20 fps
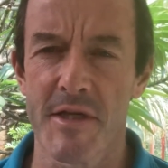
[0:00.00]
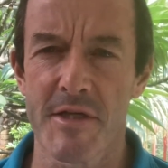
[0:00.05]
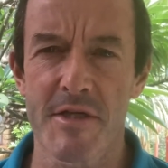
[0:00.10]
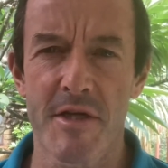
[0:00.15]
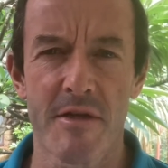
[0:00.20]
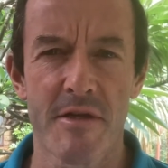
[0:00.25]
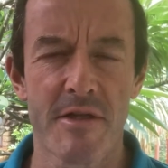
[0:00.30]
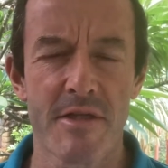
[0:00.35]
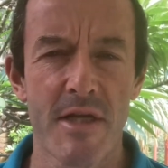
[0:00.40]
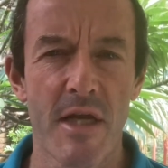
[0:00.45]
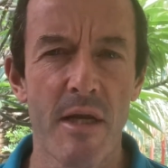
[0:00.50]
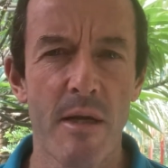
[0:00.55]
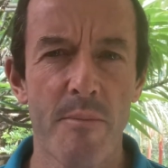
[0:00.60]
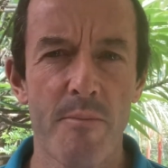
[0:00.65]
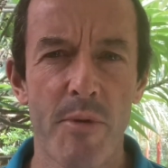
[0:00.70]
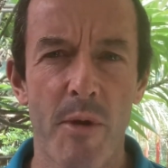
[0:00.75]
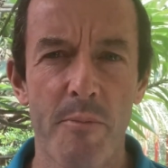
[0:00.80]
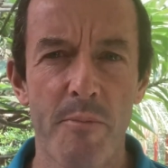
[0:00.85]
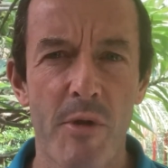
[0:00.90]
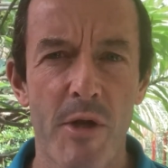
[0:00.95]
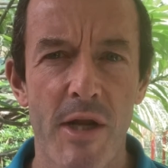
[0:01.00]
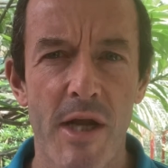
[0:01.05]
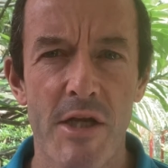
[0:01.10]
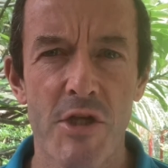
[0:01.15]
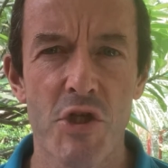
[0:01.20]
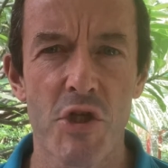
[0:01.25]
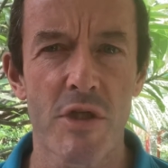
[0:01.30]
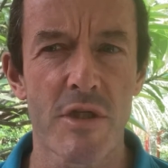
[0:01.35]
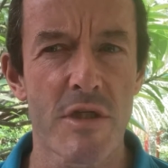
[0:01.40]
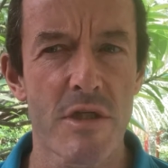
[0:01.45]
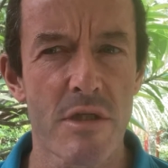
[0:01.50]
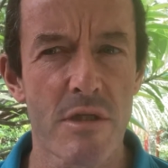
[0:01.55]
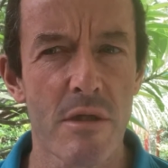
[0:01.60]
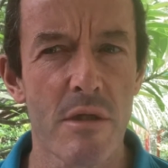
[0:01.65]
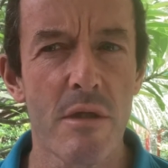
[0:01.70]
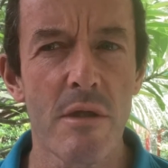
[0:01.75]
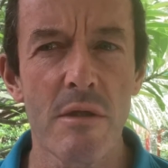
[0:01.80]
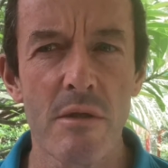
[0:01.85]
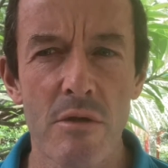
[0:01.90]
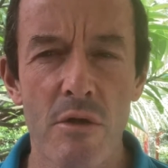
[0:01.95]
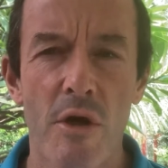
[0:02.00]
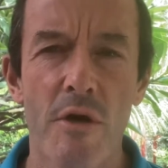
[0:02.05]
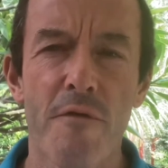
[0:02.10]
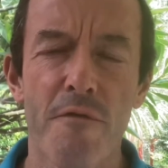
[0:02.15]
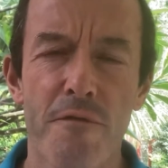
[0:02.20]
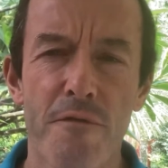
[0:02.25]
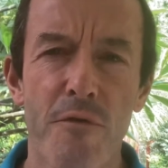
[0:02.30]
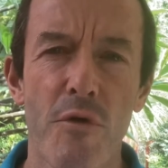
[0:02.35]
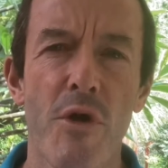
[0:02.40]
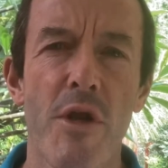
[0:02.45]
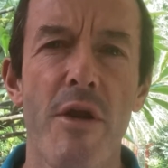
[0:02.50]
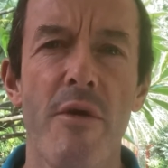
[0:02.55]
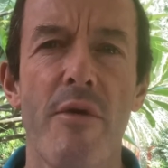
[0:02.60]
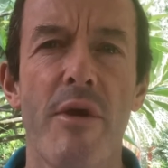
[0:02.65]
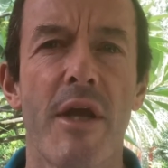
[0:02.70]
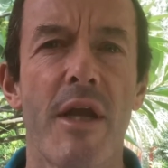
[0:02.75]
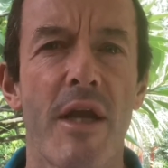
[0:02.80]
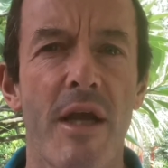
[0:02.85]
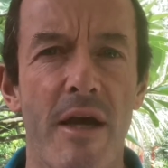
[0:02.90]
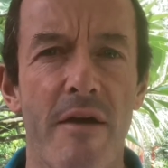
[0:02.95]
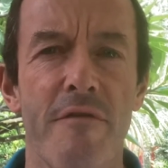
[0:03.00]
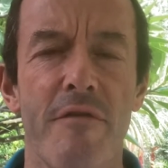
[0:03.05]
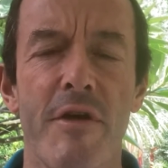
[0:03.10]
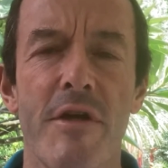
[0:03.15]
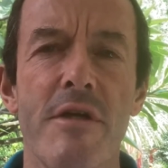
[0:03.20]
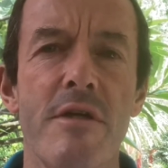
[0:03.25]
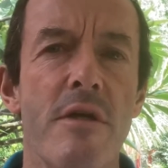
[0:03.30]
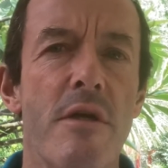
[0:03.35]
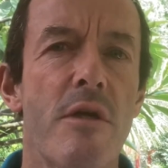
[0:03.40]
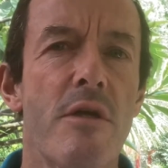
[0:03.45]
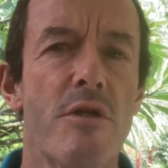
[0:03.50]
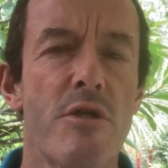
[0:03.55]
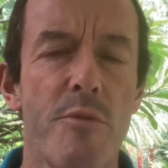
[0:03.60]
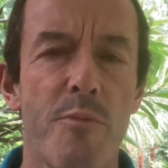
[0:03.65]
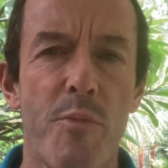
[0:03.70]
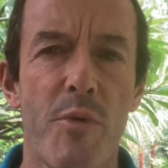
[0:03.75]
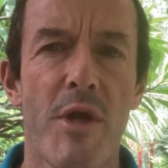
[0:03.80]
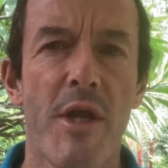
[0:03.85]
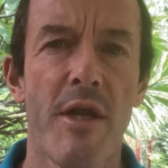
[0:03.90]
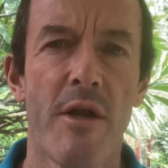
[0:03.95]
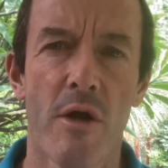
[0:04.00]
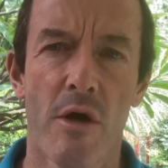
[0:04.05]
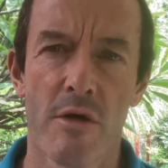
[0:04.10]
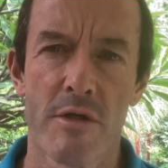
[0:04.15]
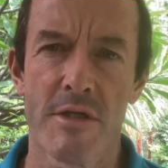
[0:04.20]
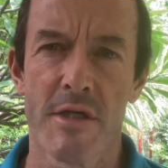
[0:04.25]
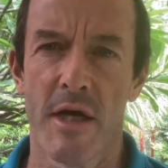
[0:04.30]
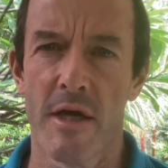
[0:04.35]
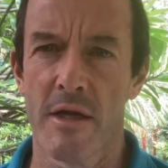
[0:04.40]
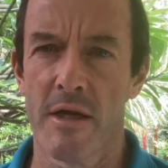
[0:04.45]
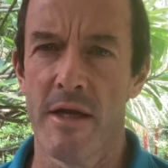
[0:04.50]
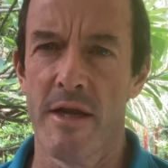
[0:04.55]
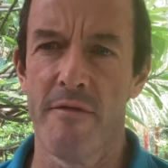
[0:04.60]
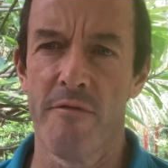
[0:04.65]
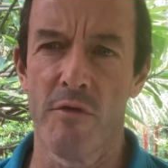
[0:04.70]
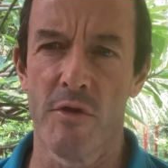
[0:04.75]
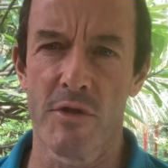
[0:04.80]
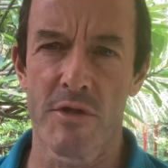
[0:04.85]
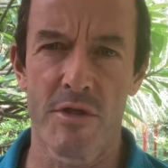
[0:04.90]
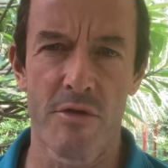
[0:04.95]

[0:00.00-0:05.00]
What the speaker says: So the tenant population still not fully recovered to pre-lockdown levels,